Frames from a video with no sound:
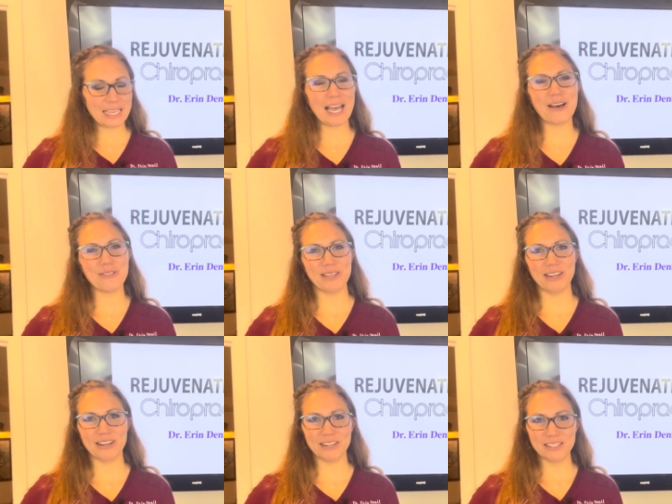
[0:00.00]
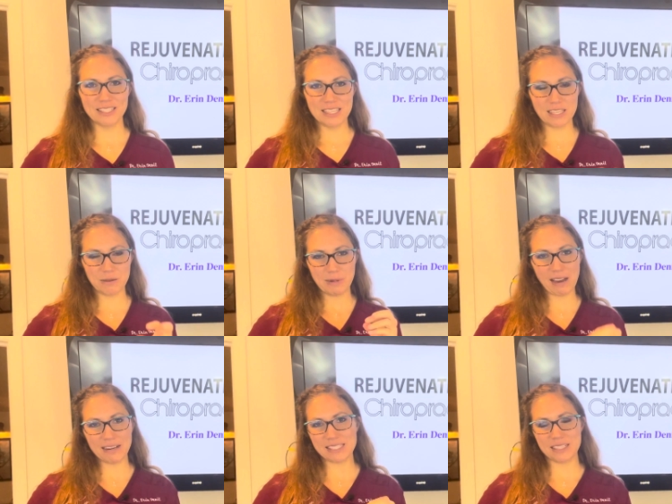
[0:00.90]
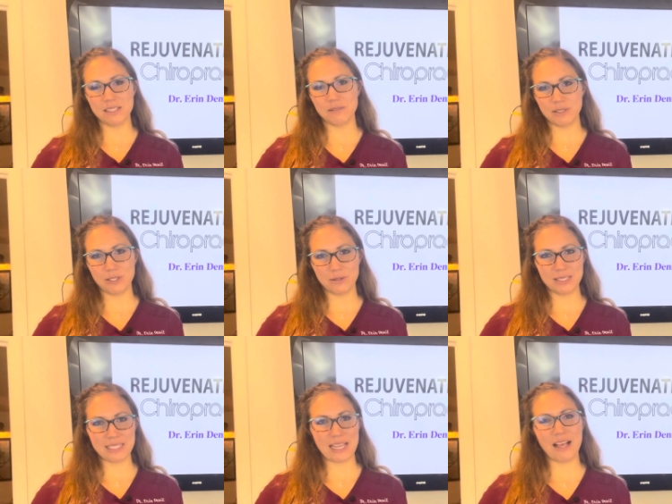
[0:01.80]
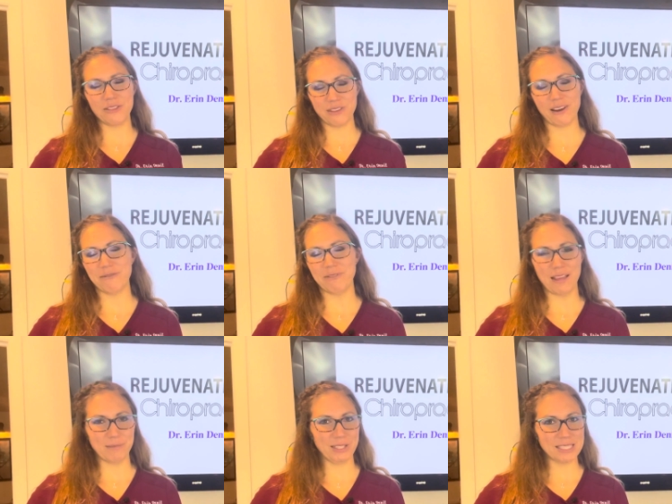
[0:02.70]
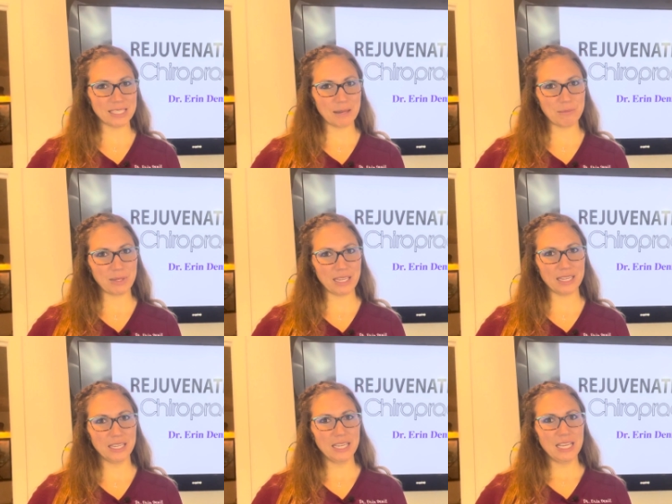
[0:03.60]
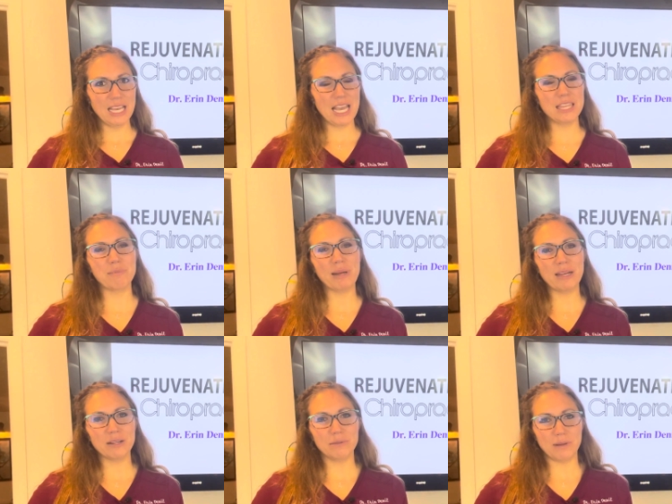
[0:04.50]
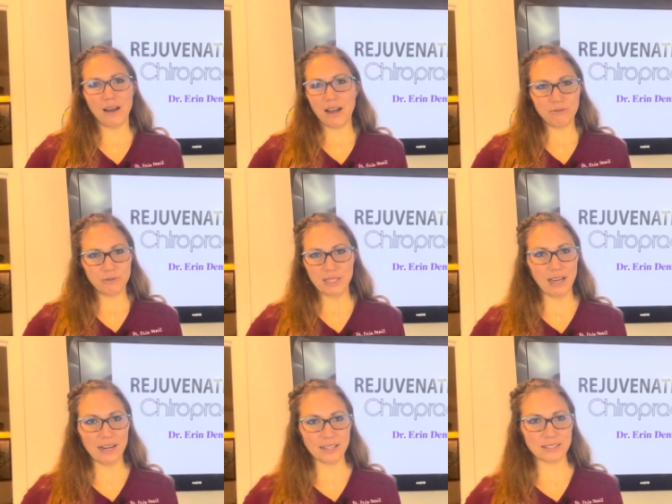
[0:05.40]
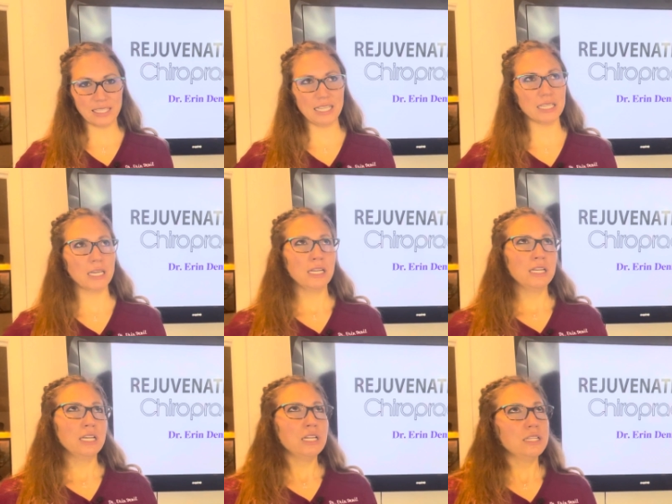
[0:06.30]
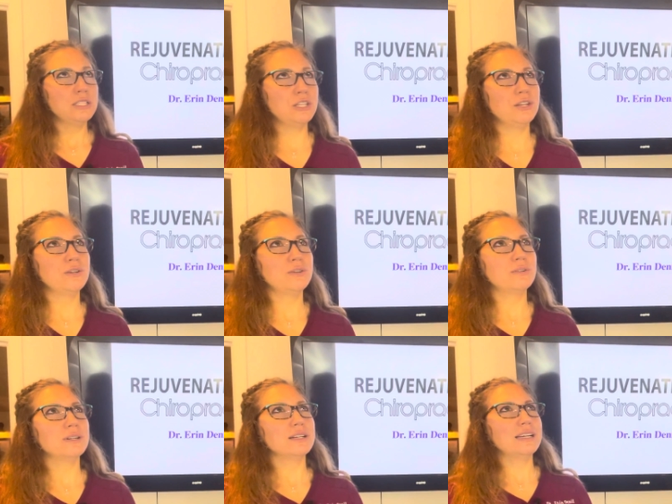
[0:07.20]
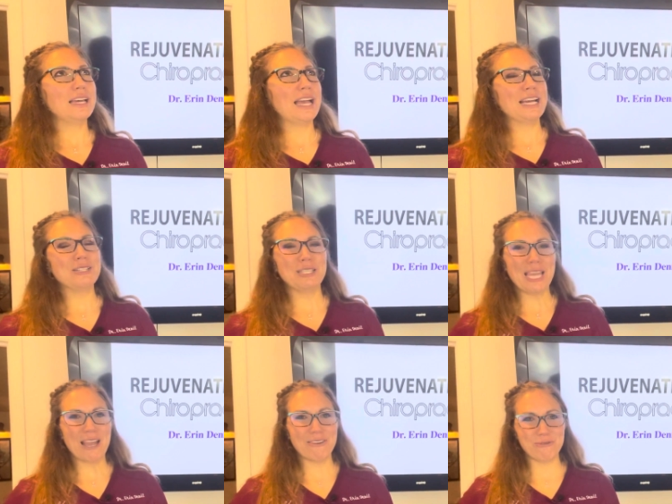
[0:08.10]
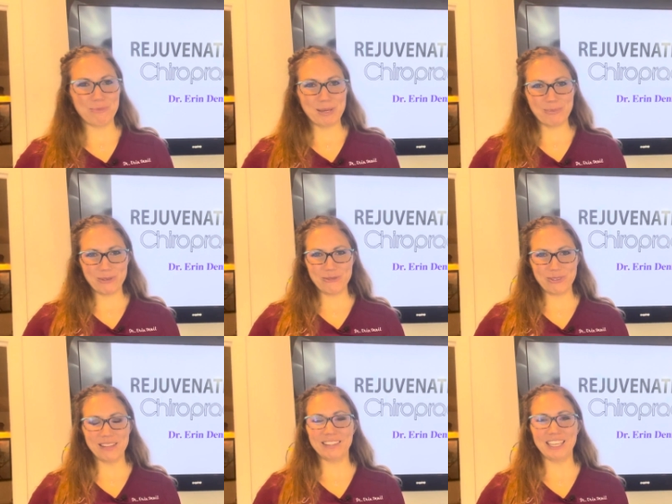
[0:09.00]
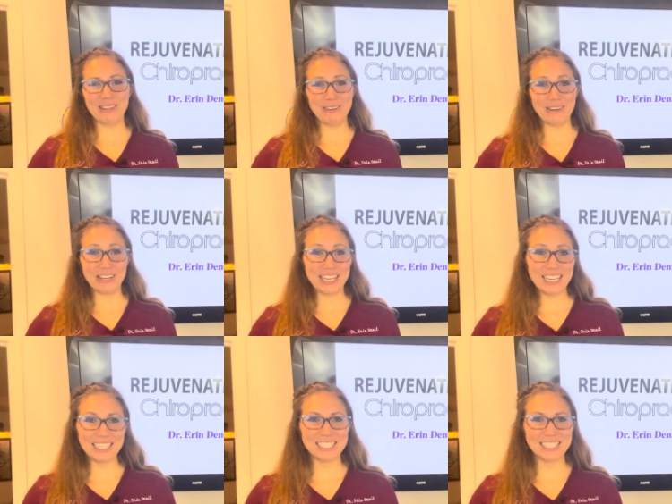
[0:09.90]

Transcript: the healthier that we are as individuals, the healthier our families can be and the better off we are. Like to actually have people feeling good